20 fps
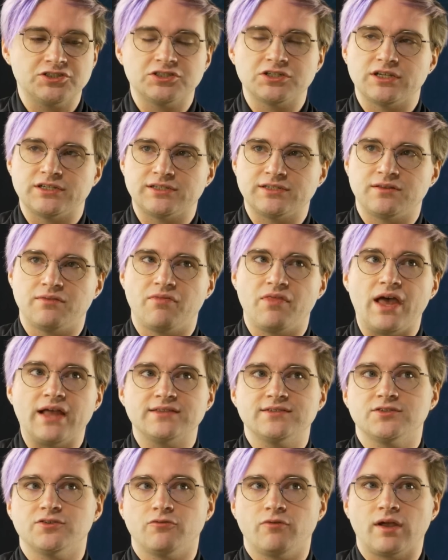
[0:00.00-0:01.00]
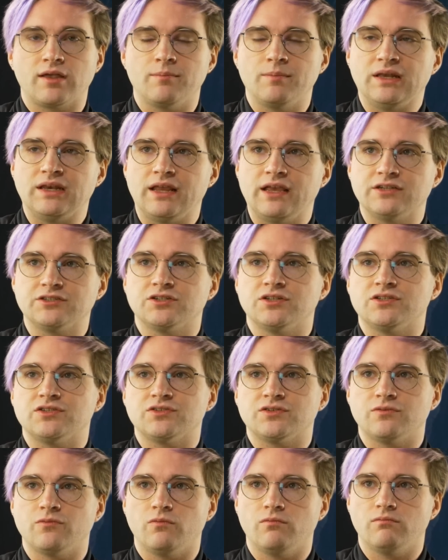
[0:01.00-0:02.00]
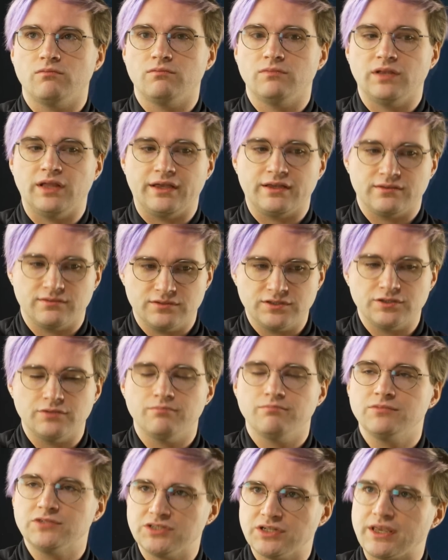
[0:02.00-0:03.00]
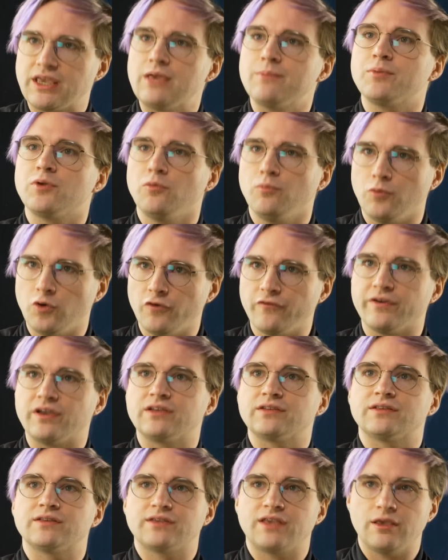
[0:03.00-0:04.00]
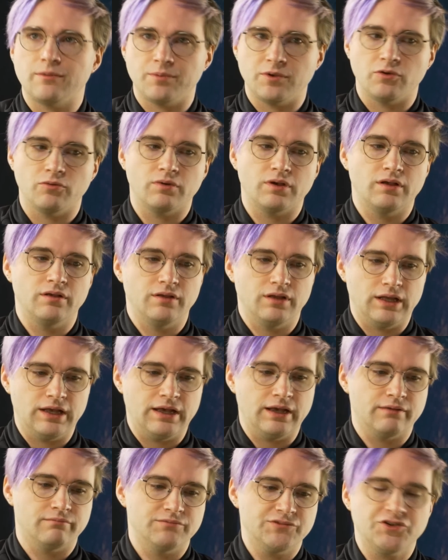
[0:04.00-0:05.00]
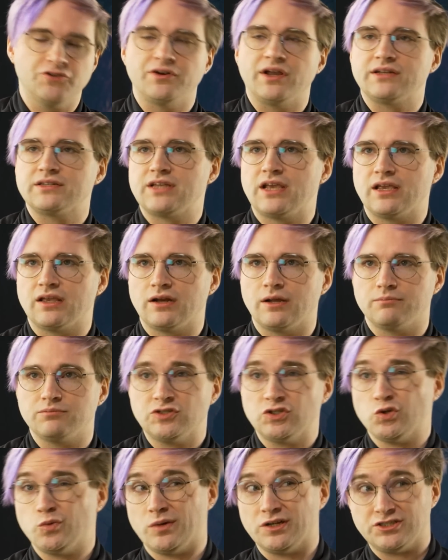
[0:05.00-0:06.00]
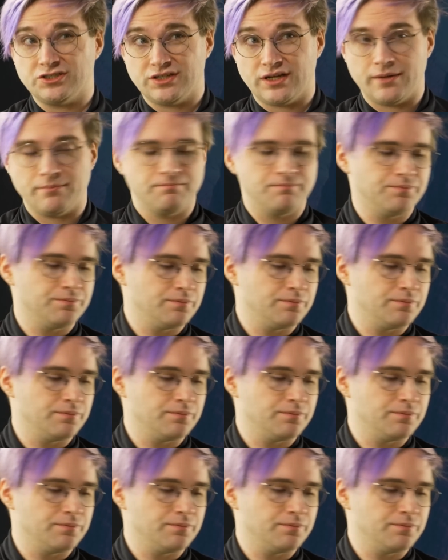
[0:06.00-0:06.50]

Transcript: just that's the recommendations, like to keep you moving, to keep you so you're not taking up too much time.